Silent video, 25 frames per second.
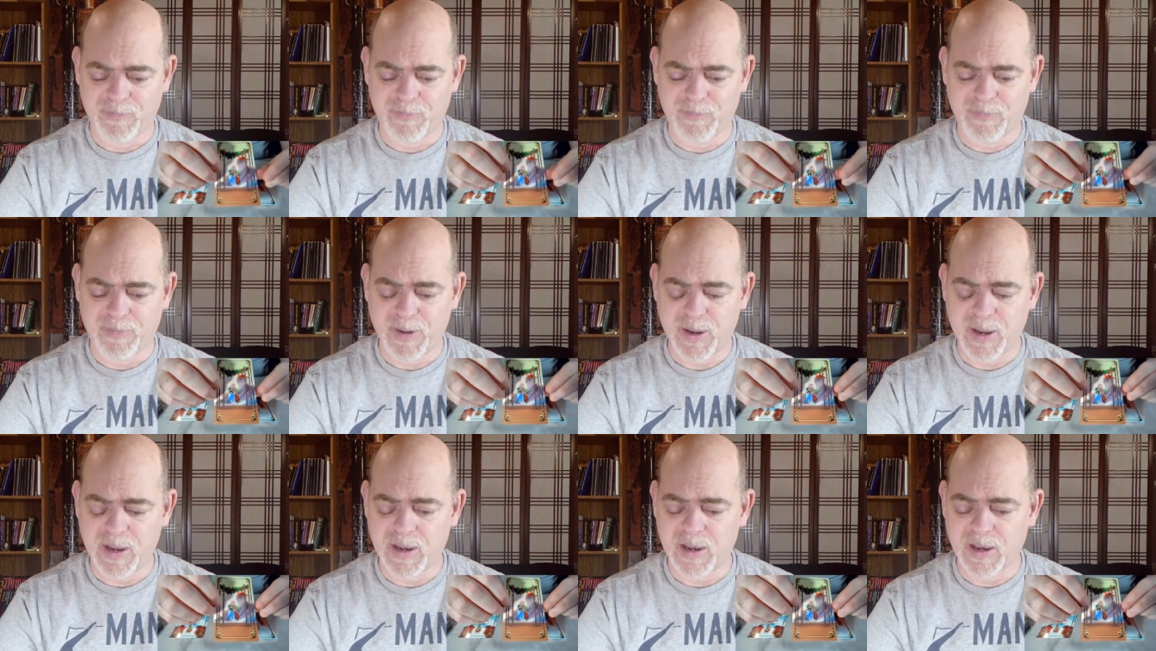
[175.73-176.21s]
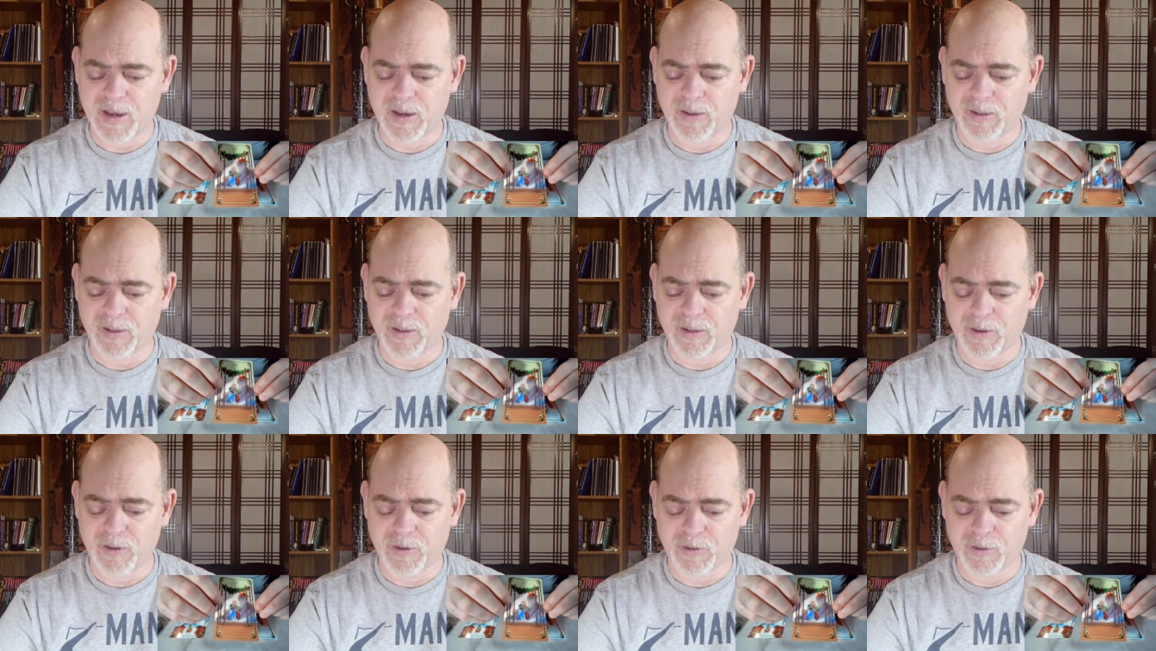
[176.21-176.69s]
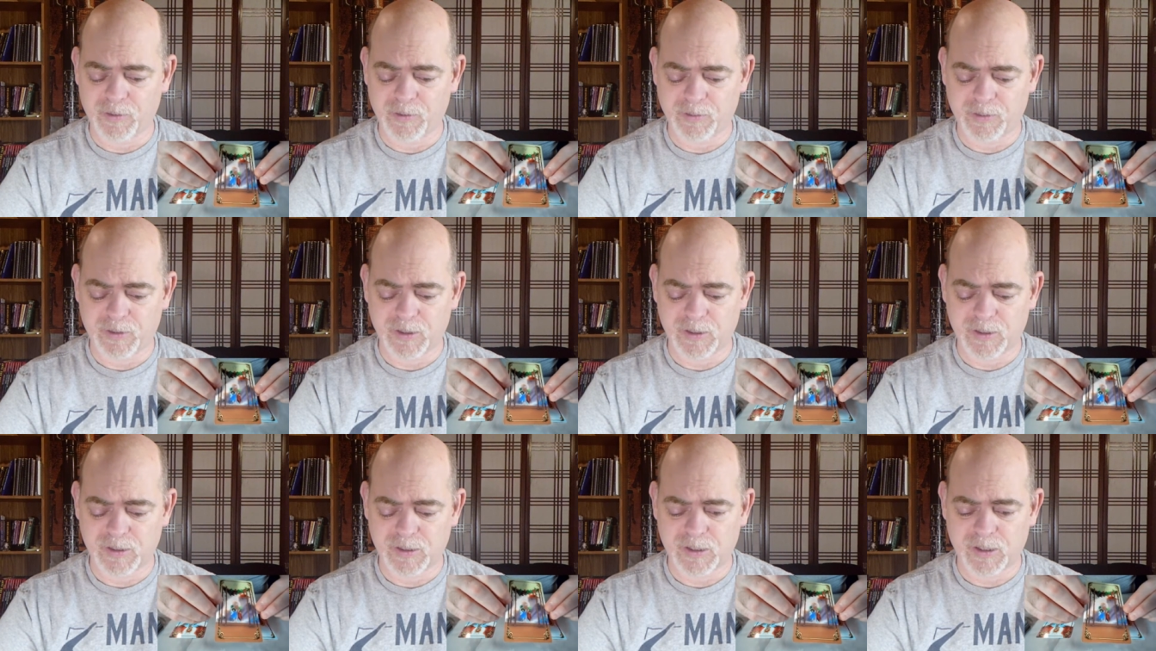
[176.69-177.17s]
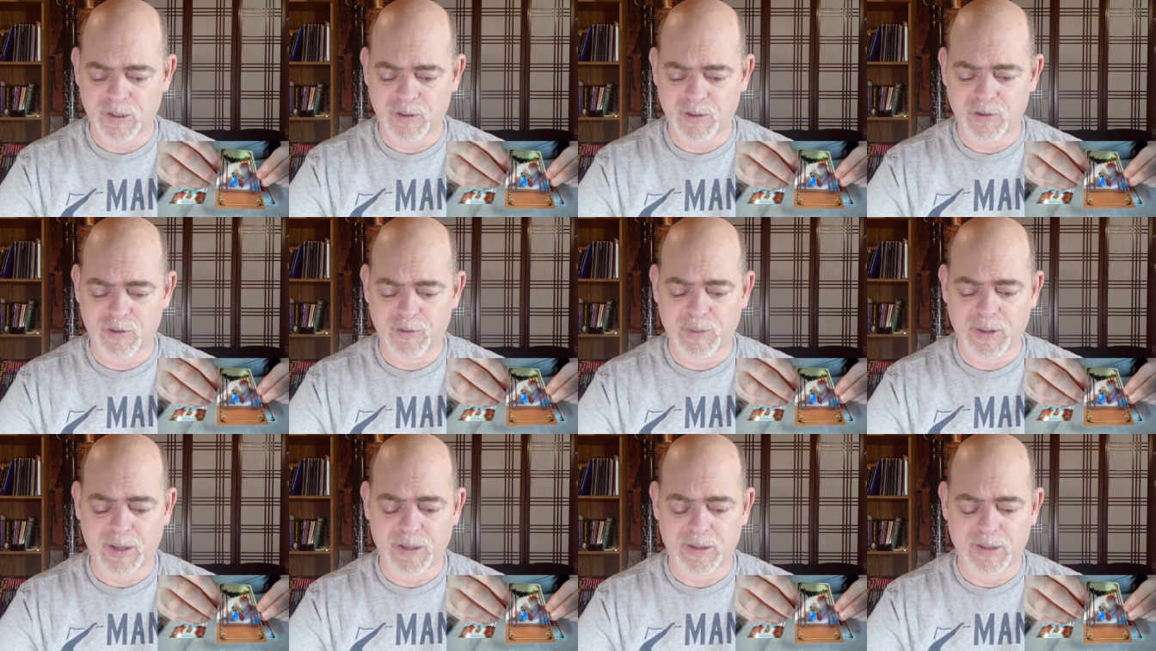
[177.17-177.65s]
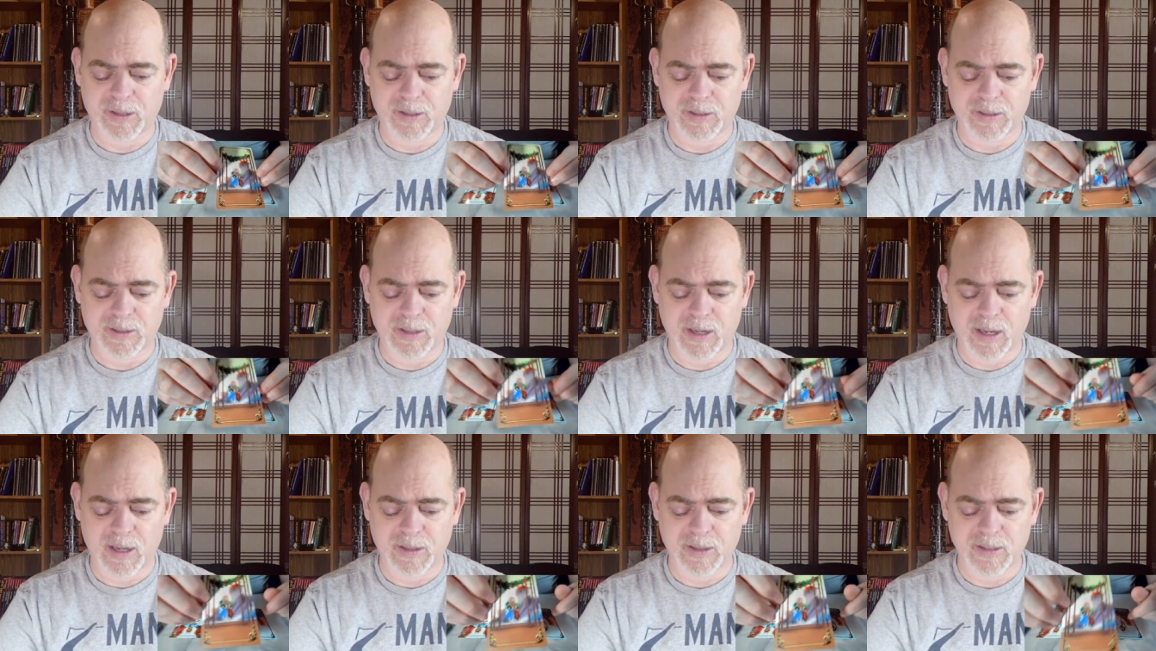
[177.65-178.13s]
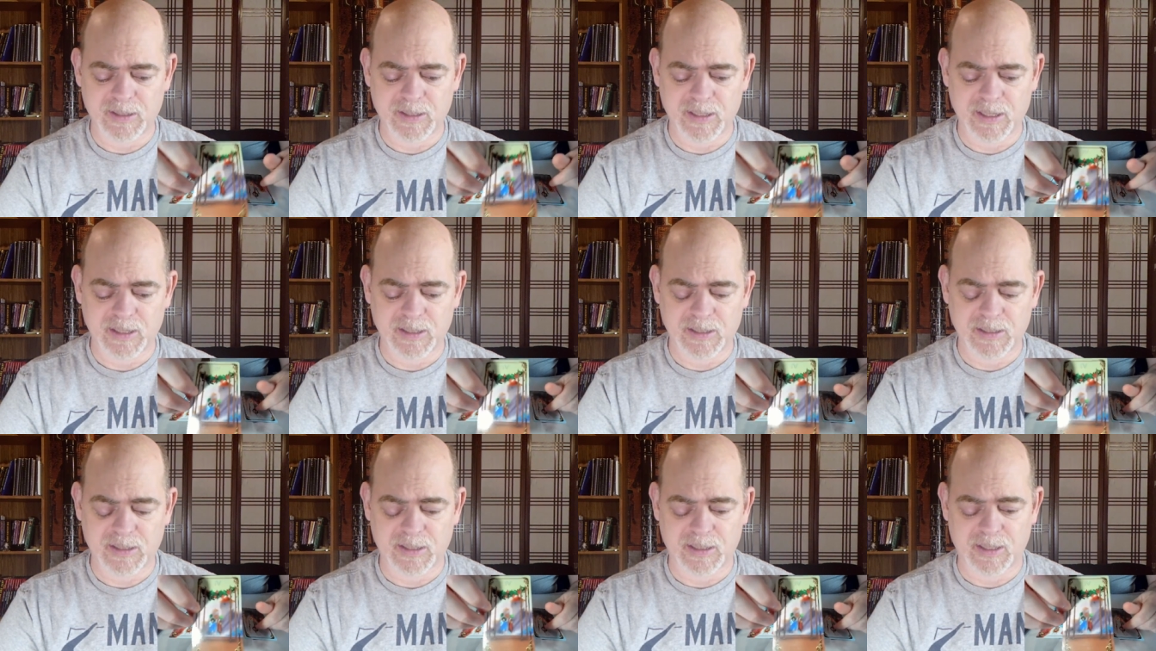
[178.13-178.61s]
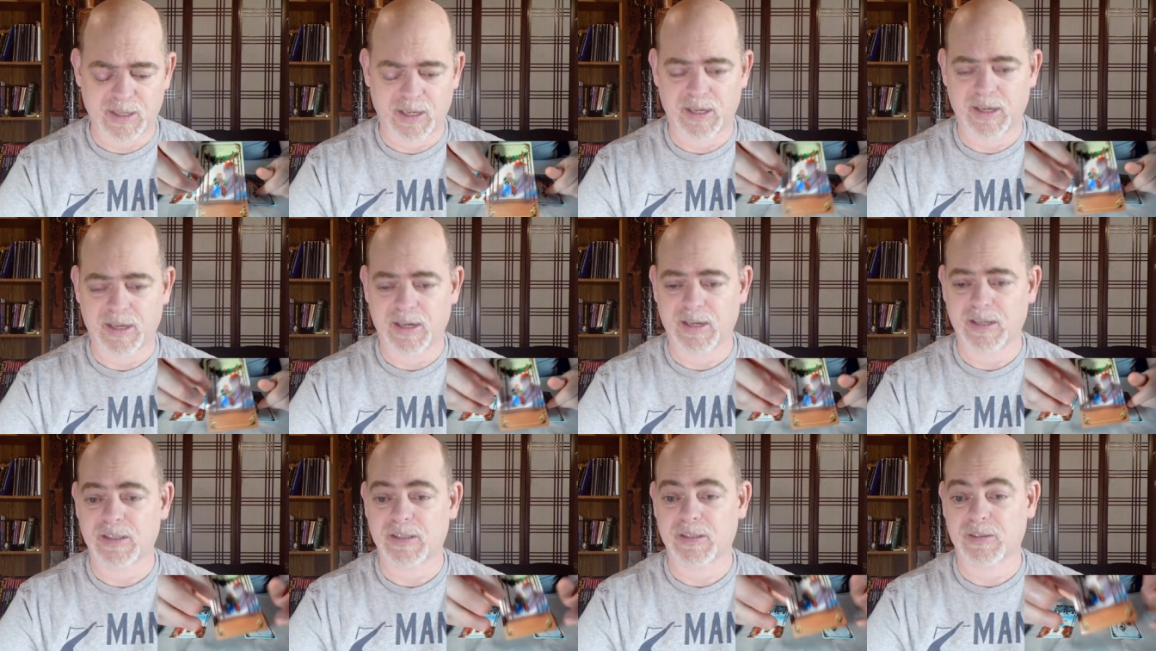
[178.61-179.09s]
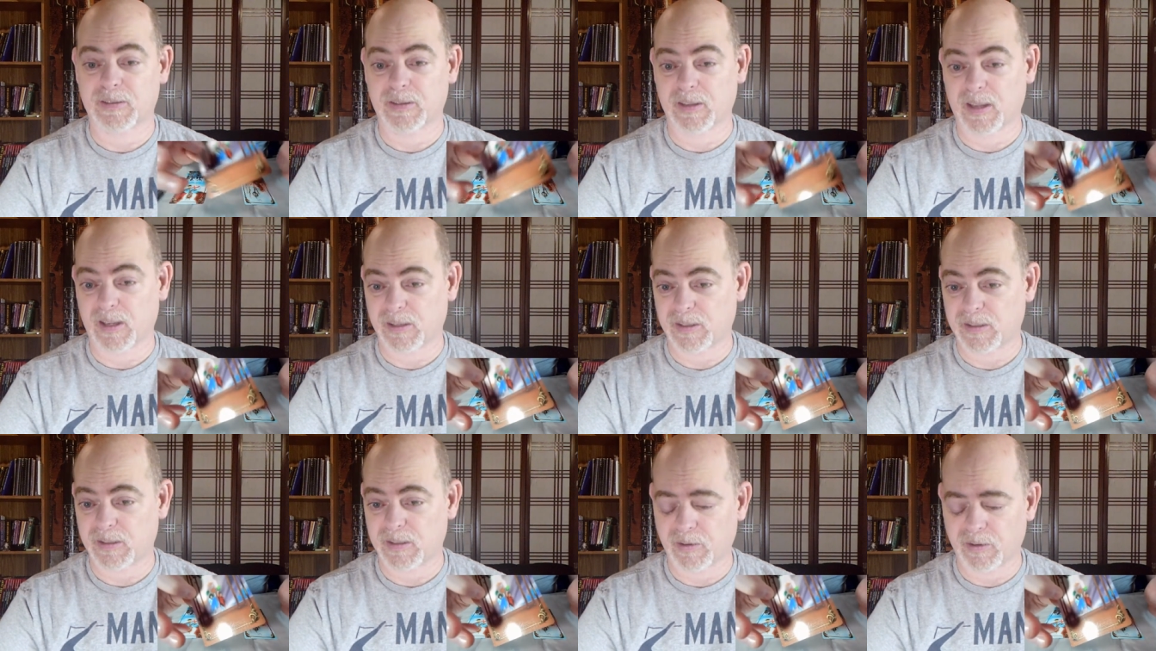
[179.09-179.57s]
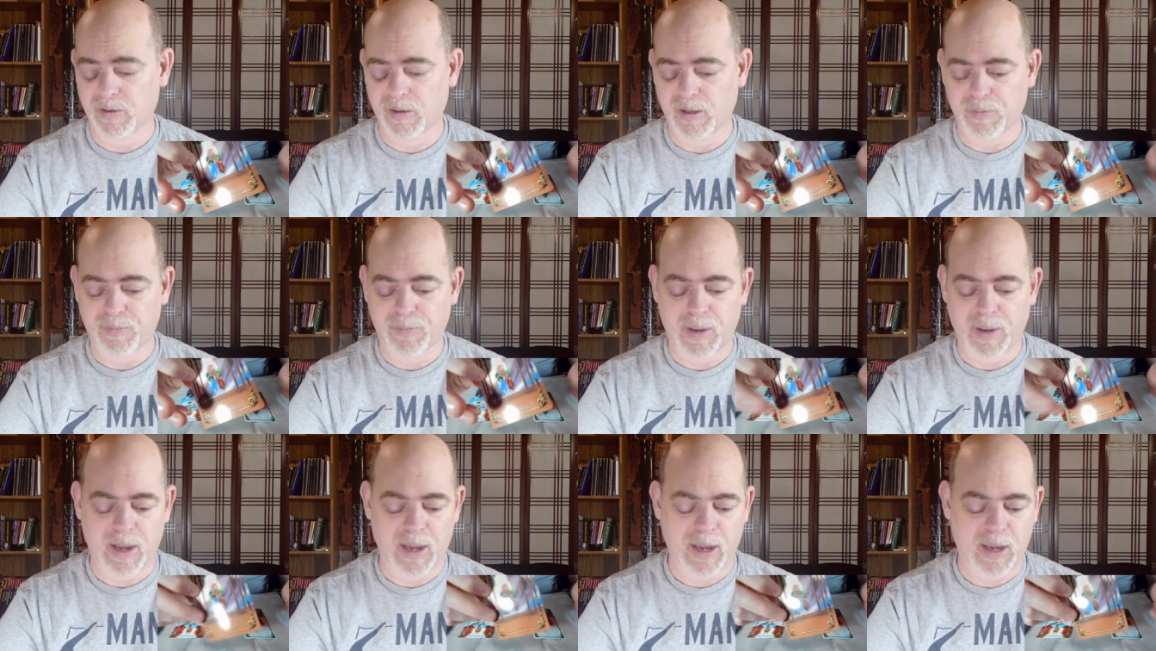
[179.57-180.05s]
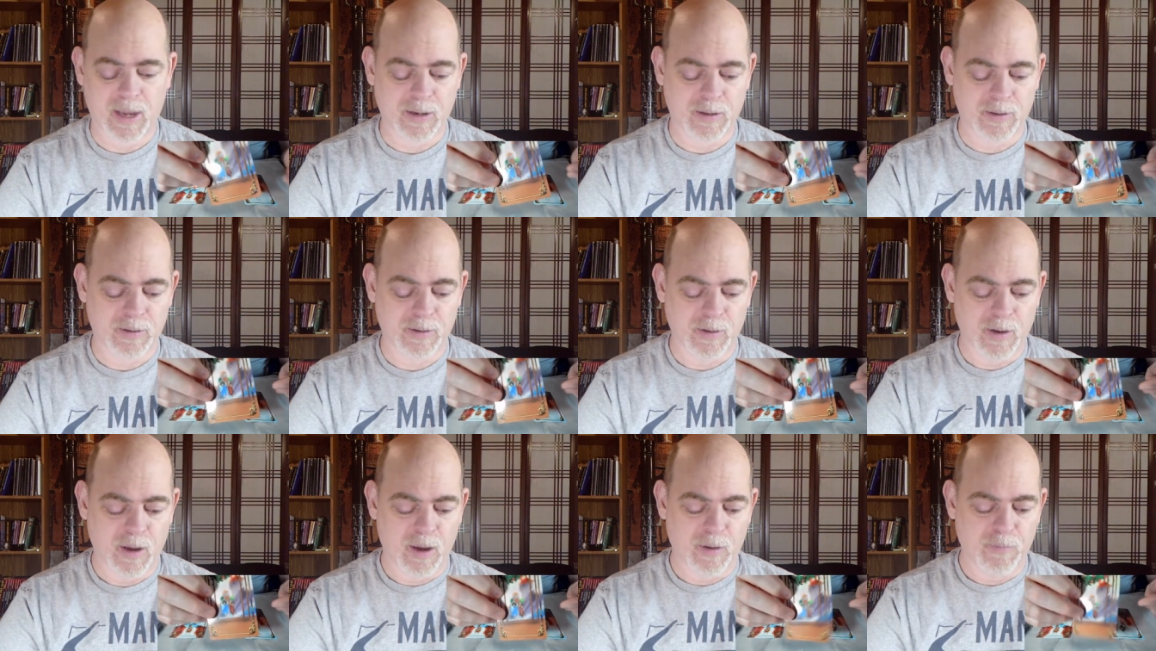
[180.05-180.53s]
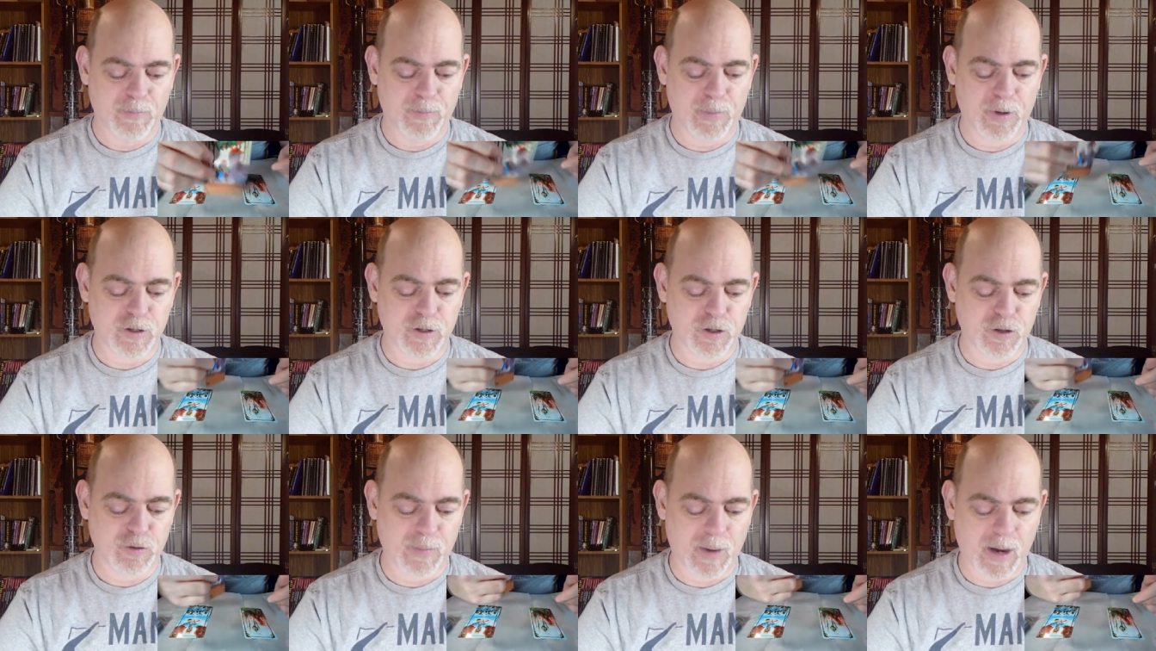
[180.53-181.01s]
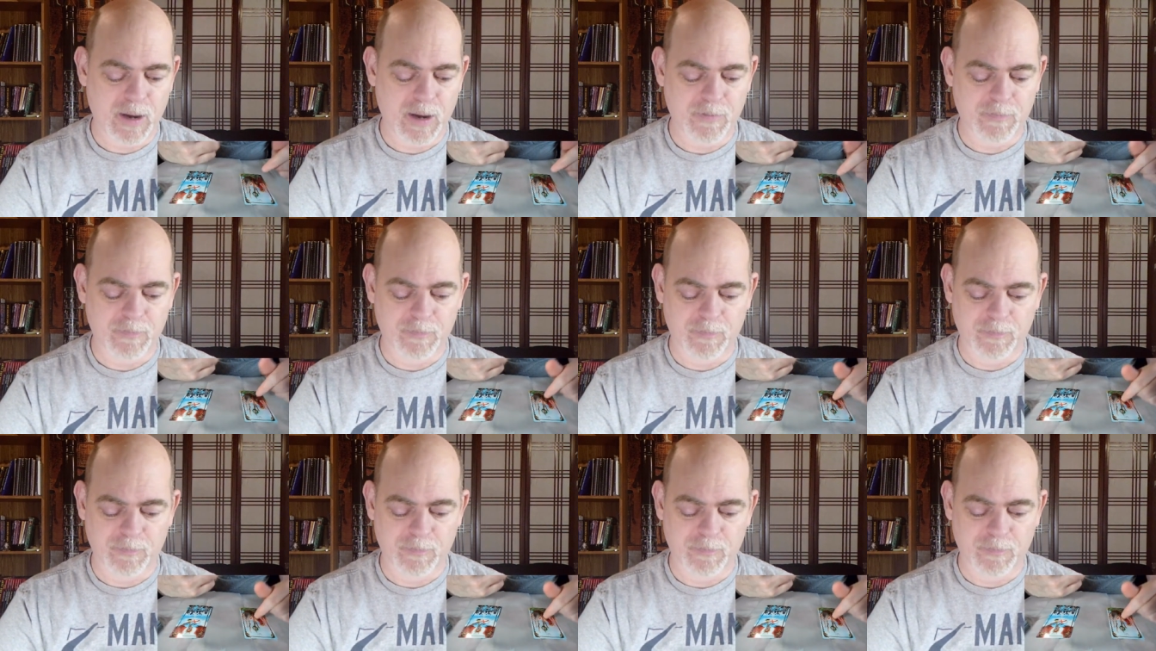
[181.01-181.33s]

be a little concerned about that, not in the sense that it's necessarily bad, but you might